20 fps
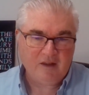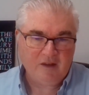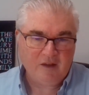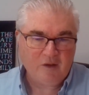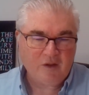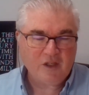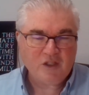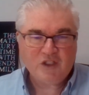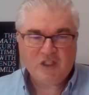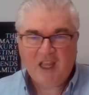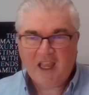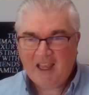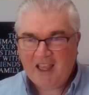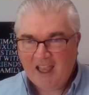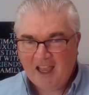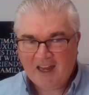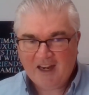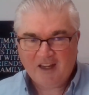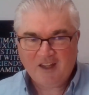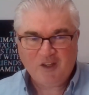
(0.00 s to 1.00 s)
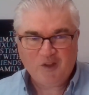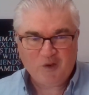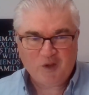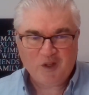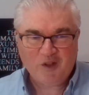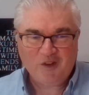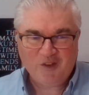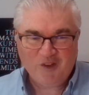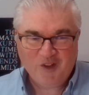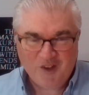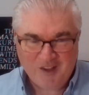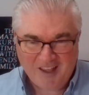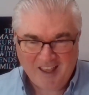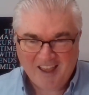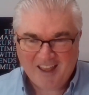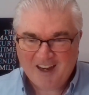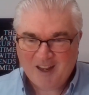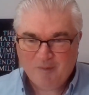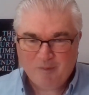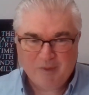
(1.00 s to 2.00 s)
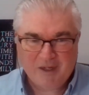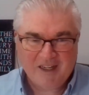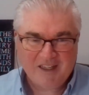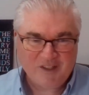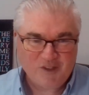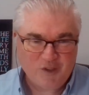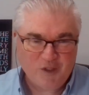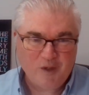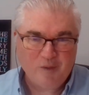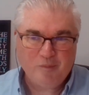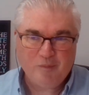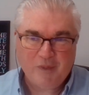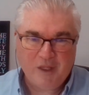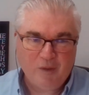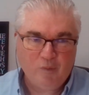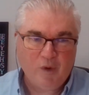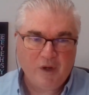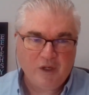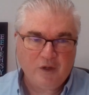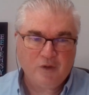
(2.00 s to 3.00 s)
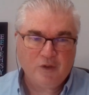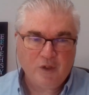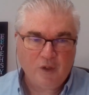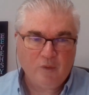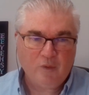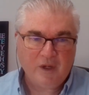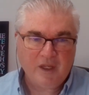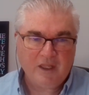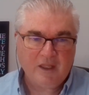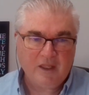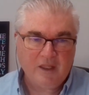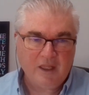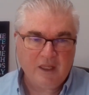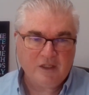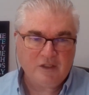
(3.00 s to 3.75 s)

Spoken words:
you can check on it, you can look at it, but it shouldn't be what you're doing.